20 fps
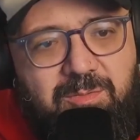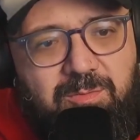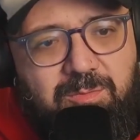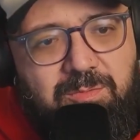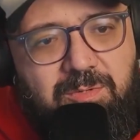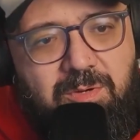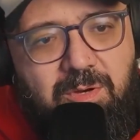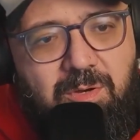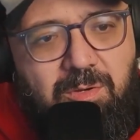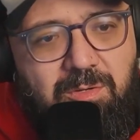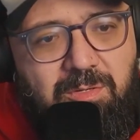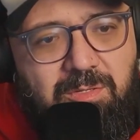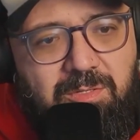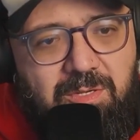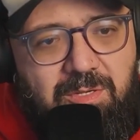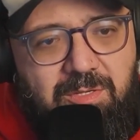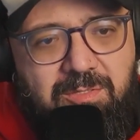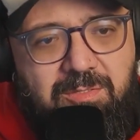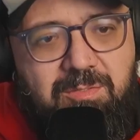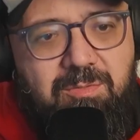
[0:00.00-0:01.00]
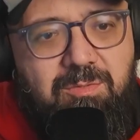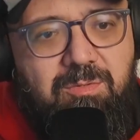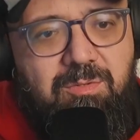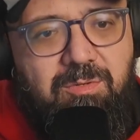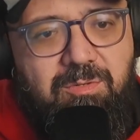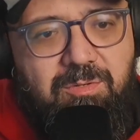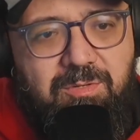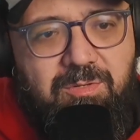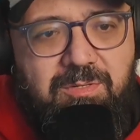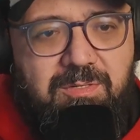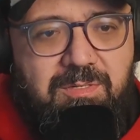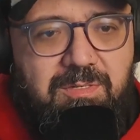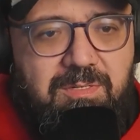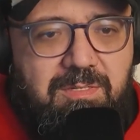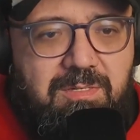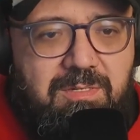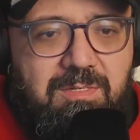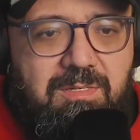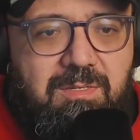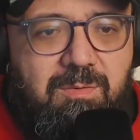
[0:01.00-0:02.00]
to hold on to your
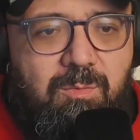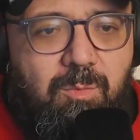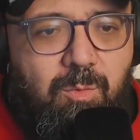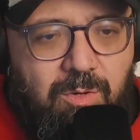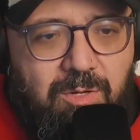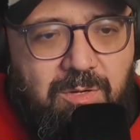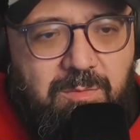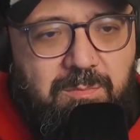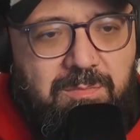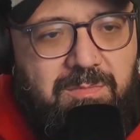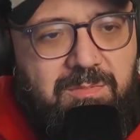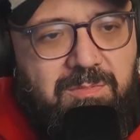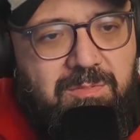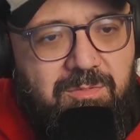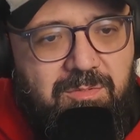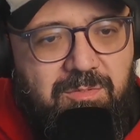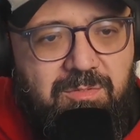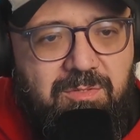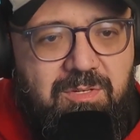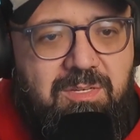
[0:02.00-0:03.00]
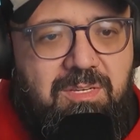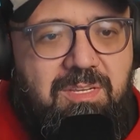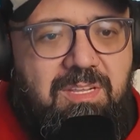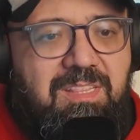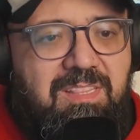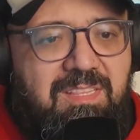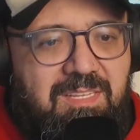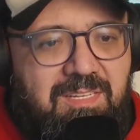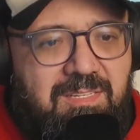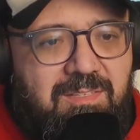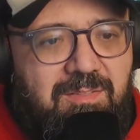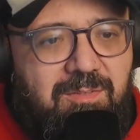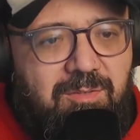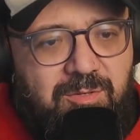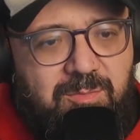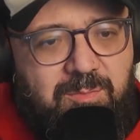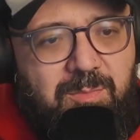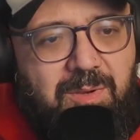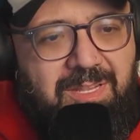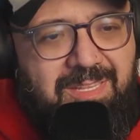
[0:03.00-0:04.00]
warmth, to your heat, to
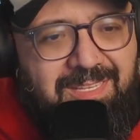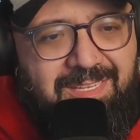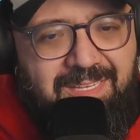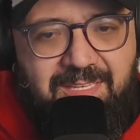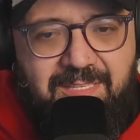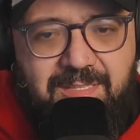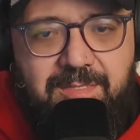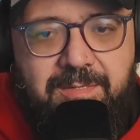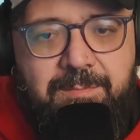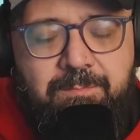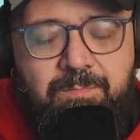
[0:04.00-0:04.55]
your body heat.